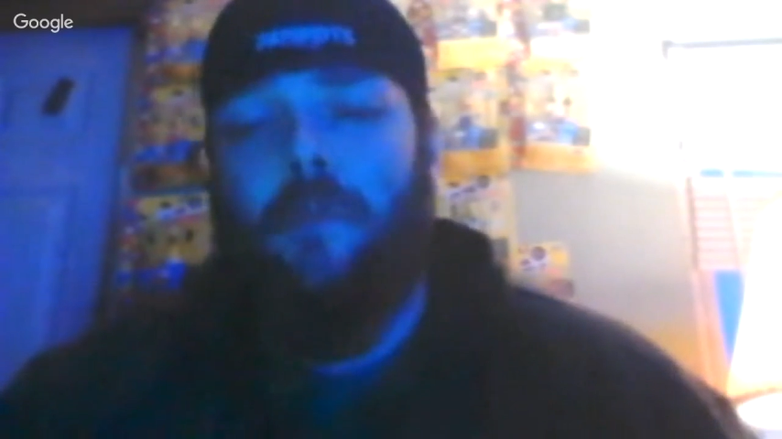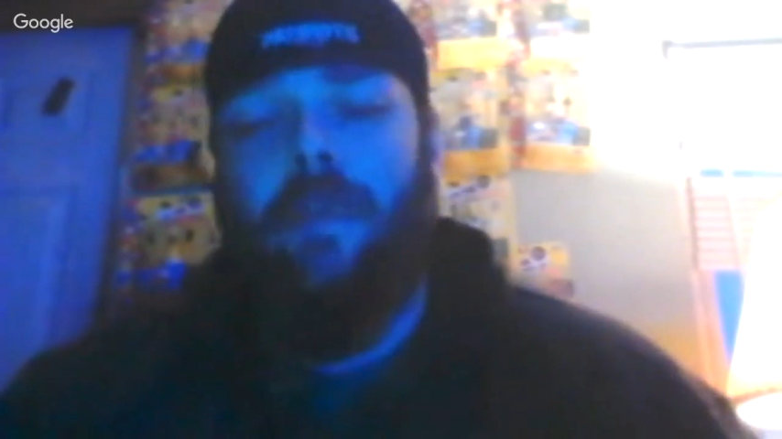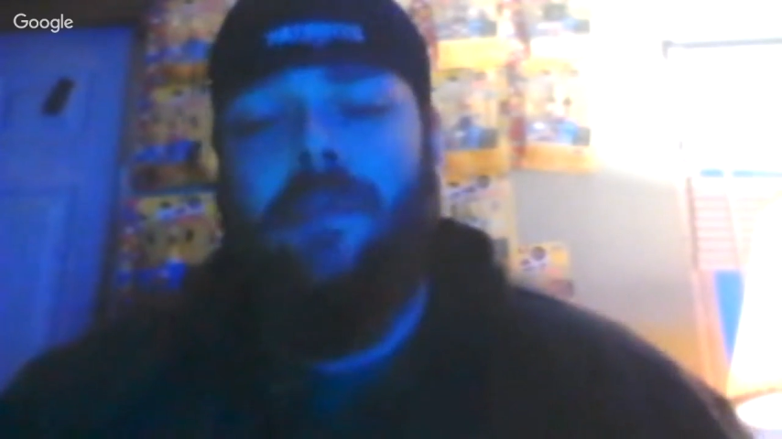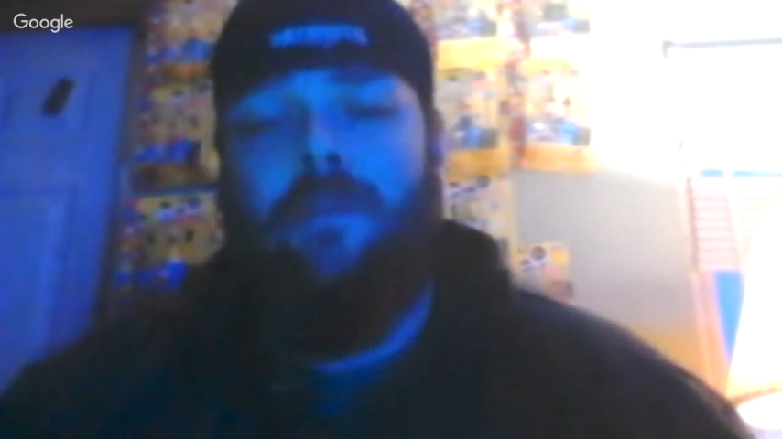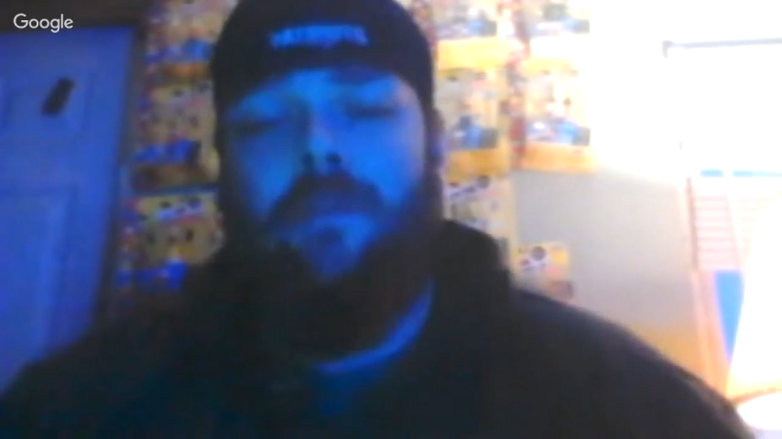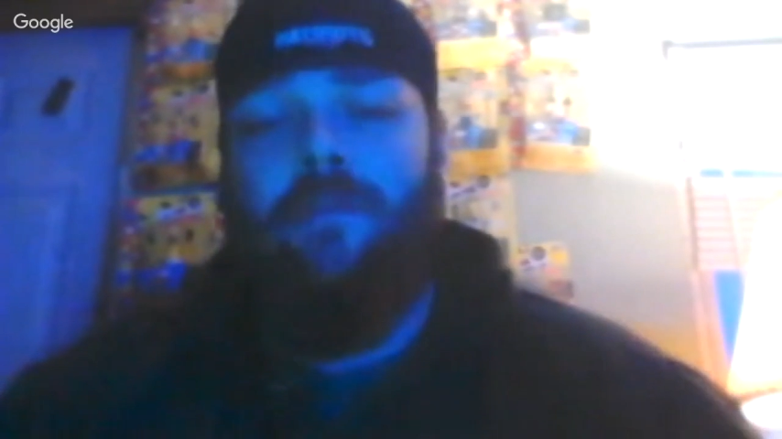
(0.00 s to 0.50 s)
by
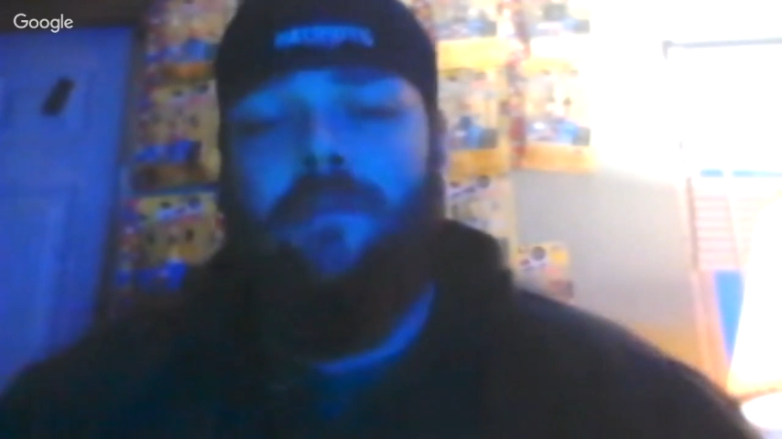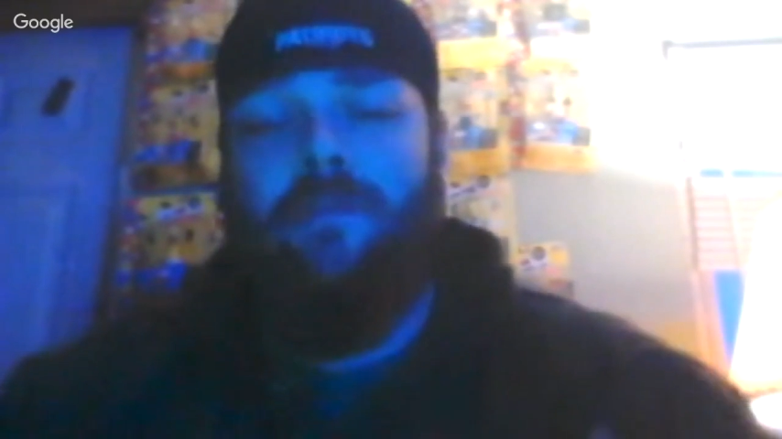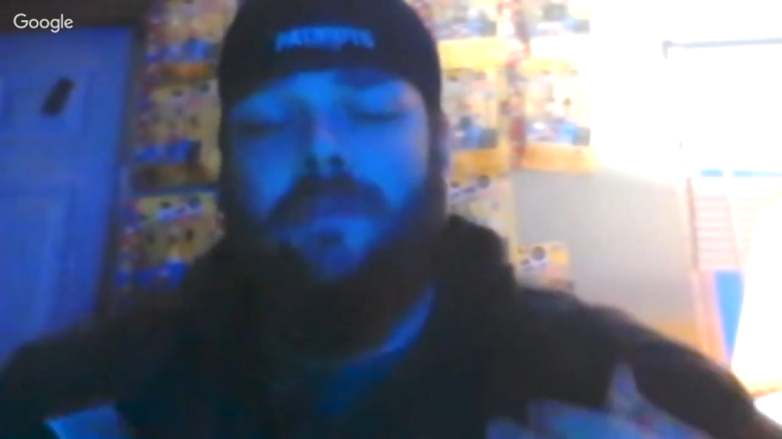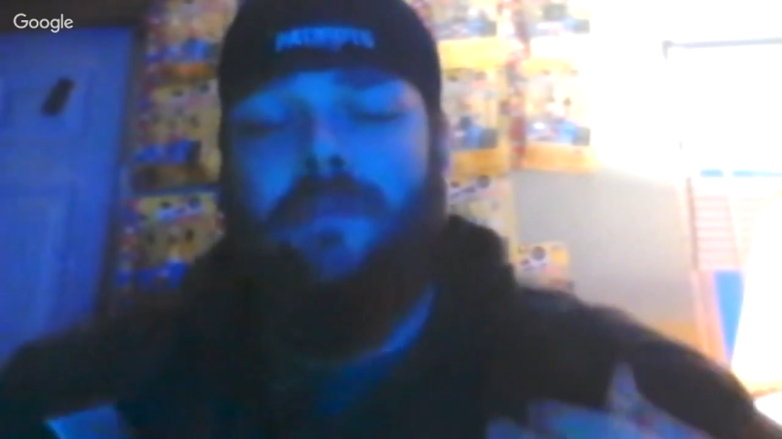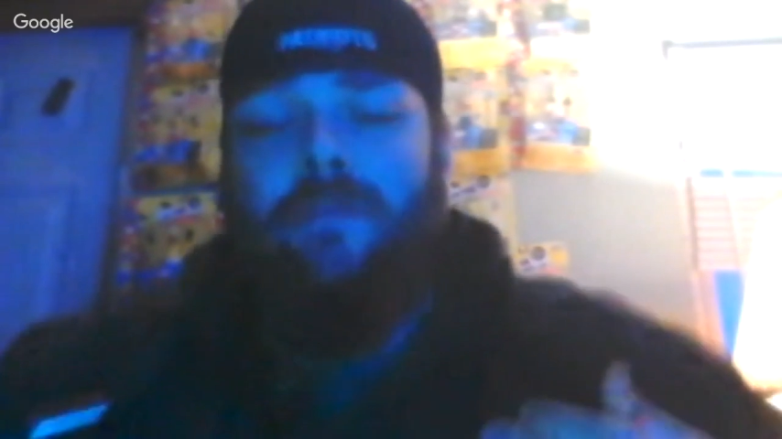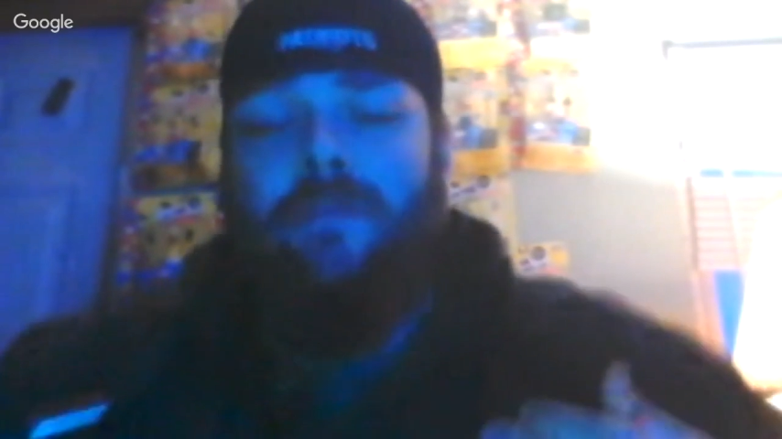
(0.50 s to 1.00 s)

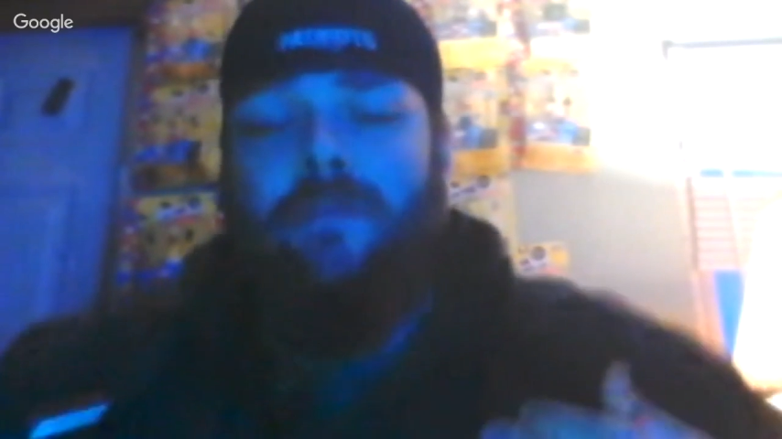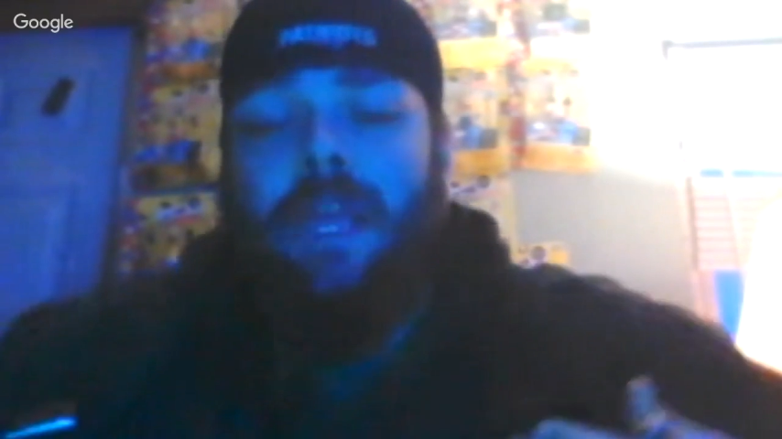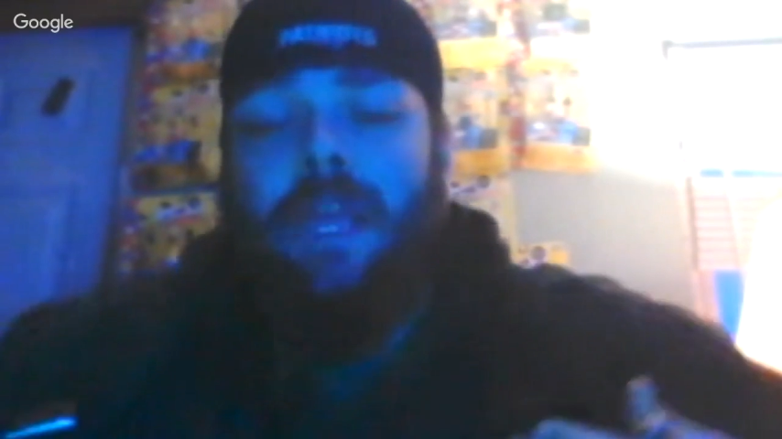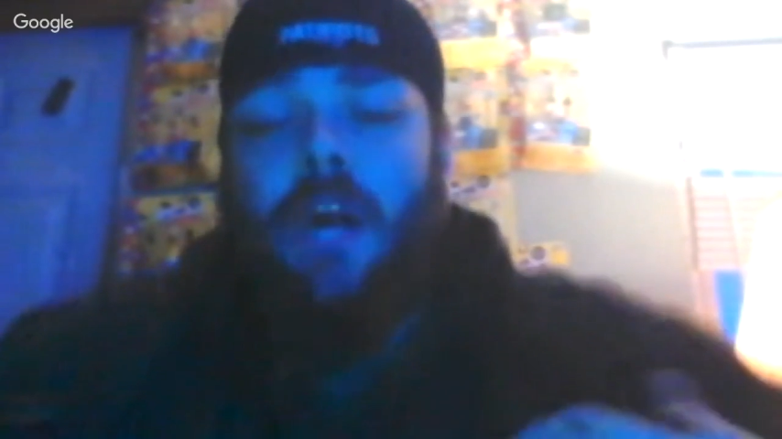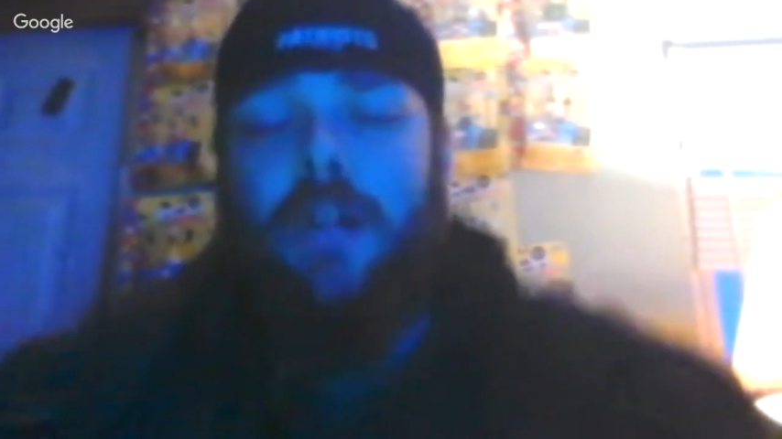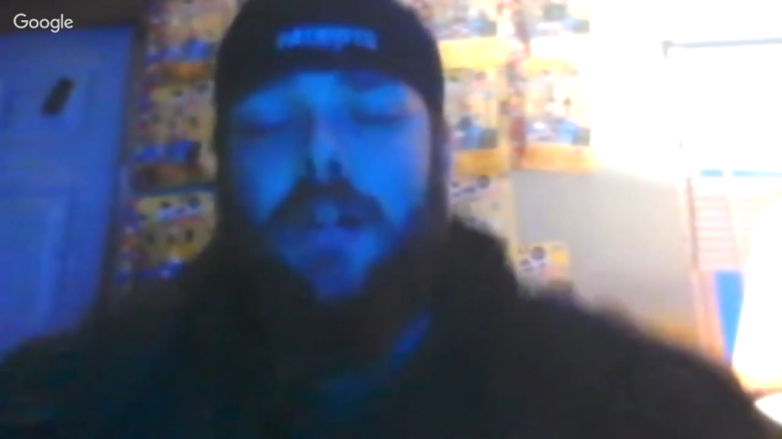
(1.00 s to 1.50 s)

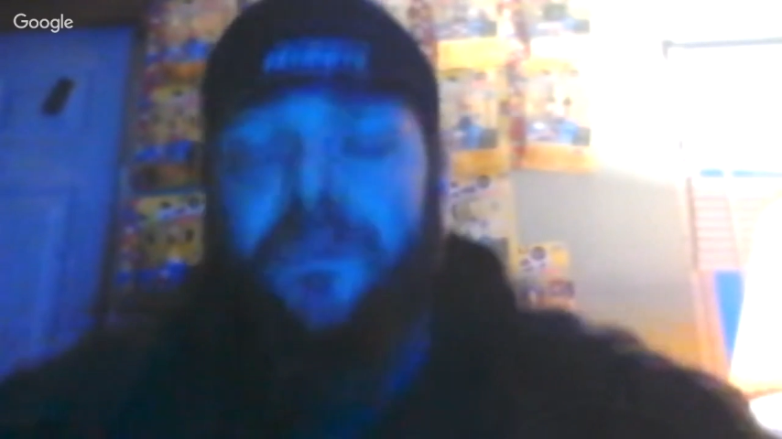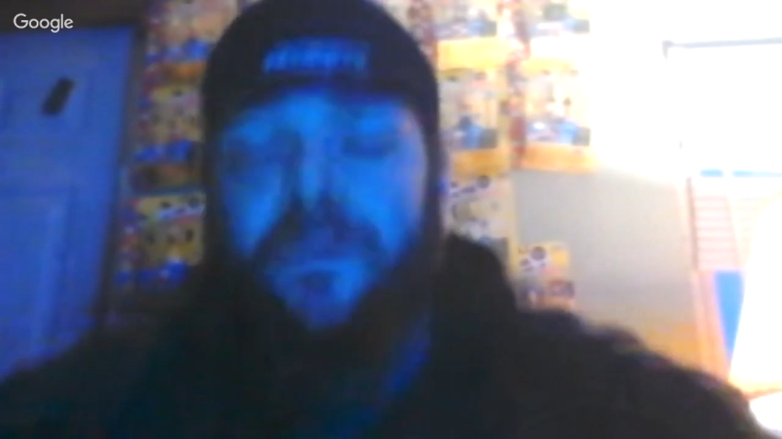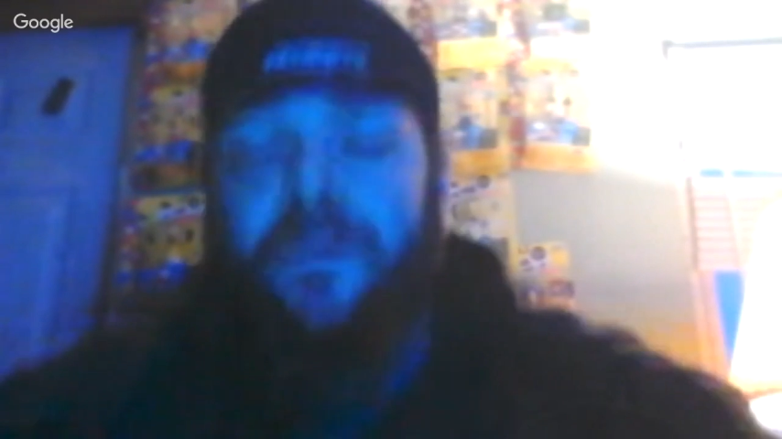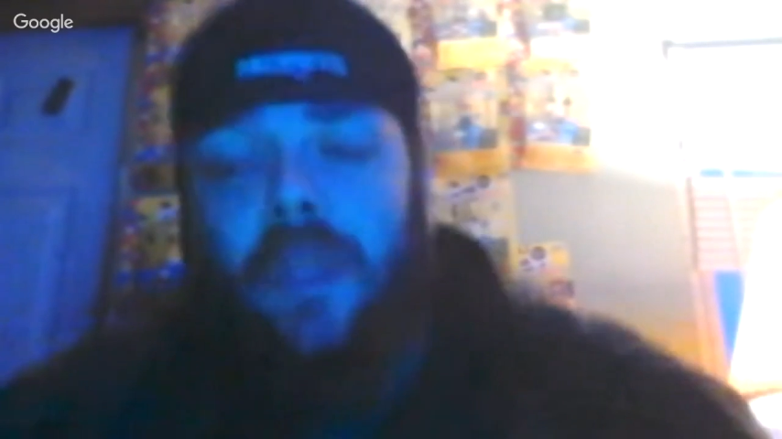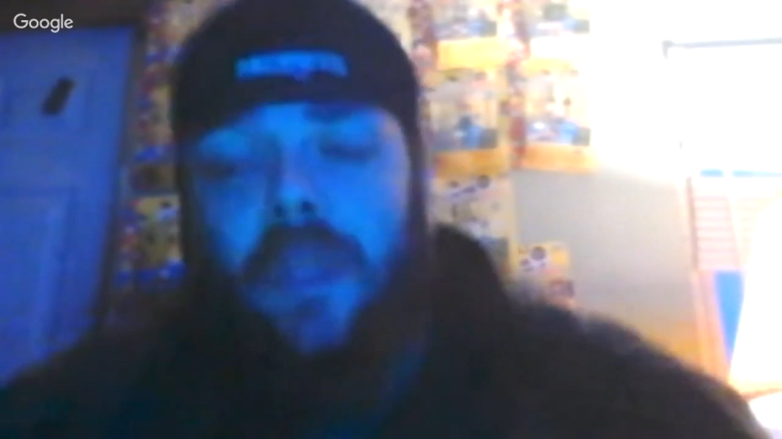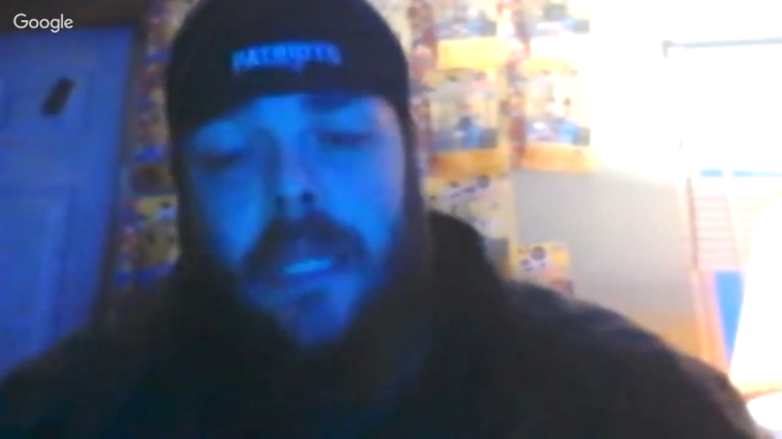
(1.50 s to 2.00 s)
being called the
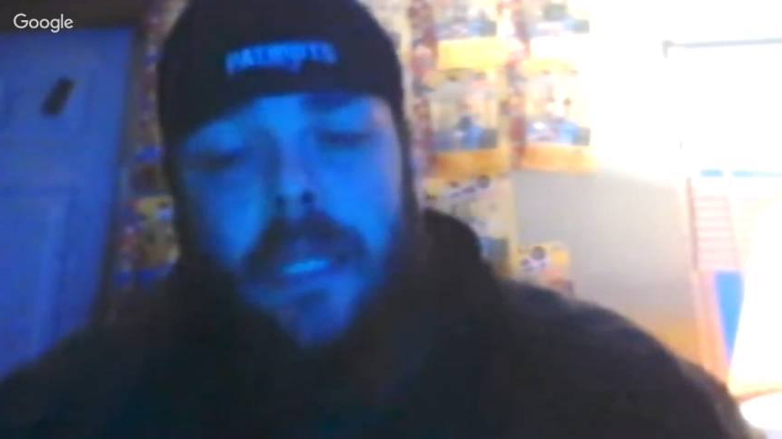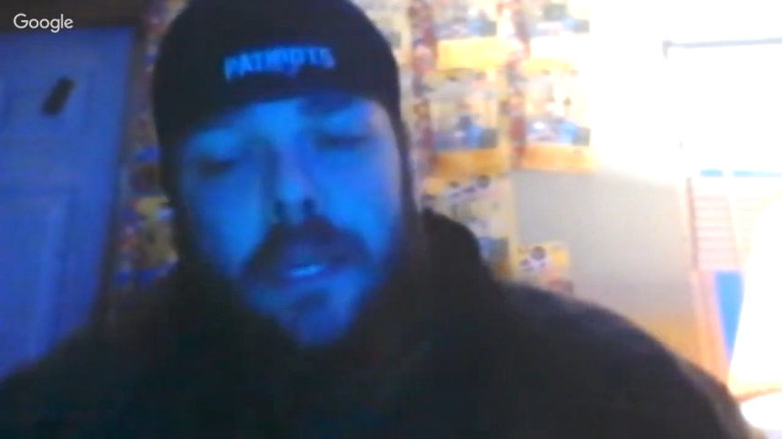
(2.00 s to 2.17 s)
villain?